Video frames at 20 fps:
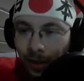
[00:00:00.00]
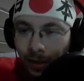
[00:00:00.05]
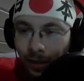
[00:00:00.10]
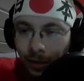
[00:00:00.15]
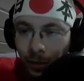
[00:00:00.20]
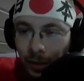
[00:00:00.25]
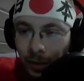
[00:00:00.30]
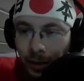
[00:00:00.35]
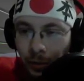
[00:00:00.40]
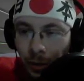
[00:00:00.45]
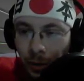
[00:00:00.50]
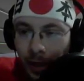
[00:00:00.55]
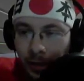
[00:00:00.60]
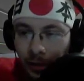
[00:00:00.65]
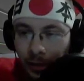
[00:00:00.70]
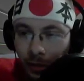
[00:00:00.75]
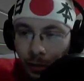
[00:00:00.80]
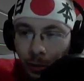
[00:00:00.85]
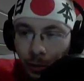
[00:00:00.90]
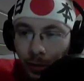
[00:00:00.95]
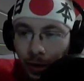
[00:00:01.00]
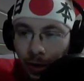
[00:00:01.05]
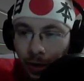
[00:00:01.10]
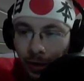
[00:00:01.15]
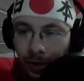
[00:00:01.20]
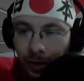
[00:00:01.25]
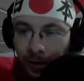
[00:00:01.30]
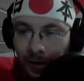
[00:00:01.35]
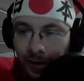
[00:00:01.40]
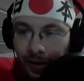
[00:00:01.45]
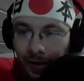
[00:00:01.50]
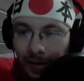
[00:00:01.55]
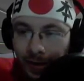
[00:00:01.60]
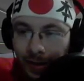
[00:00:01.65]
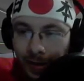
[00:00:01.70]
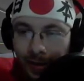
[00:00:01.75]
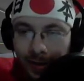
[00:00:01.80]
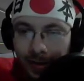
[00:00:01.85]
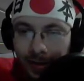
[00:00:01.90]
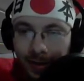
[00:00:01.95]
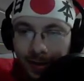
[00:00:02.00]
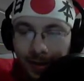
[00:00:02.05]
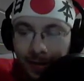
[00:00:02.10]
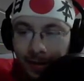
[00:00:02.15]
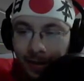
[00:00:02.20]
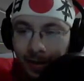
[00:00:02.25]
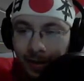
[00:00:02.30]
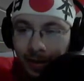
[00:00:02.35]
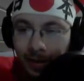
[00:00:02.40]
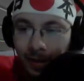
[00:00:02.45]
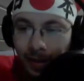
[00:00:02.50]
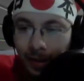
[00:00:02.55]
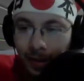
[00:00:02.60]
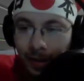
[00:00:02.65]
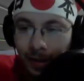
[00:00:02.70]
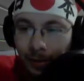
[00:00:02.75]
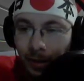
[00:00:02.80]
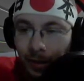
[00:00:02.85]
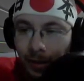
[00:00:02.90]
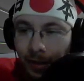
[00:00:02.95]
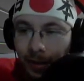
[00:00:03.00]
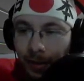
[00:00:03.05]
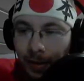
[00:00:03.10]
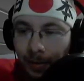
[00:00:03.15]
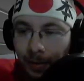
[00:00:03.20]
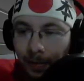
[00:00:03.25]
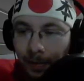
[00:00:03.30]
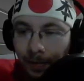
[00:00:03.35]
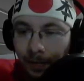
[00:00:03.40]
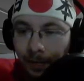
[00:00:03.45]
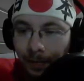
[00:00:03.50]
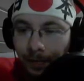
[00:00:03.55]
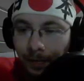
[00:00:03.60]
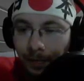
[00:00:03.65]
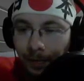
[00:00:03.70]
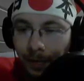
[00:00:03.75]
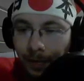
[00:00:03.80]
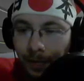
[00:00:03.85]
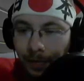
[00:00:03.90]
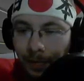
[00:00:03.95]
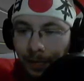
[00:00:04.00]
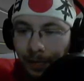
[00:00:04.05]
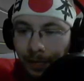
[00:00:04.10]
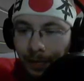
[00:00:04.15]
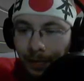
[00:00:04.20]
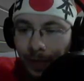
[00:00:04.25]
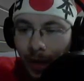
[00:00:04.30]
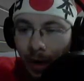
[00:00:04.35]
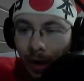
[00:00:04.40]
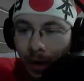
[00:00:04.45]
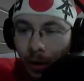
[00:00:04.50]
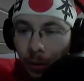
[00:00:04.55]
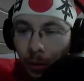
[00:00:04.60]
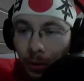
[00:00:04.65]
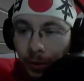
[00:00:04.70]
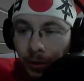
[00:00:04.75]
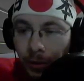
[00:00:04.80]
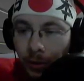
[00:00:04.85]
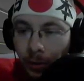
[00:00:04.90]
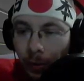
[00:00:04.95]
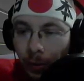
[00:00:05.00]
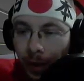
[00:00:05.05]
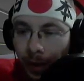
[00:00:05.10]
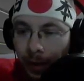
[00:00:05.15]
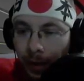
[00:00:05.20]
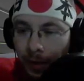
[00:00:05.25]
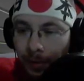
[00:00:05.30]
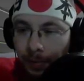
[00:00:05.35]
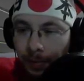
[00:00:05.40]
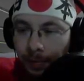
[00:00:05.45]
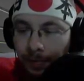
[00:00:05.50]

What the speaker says: Just trashed 2 cards, and that's never a good thing. Earthquake?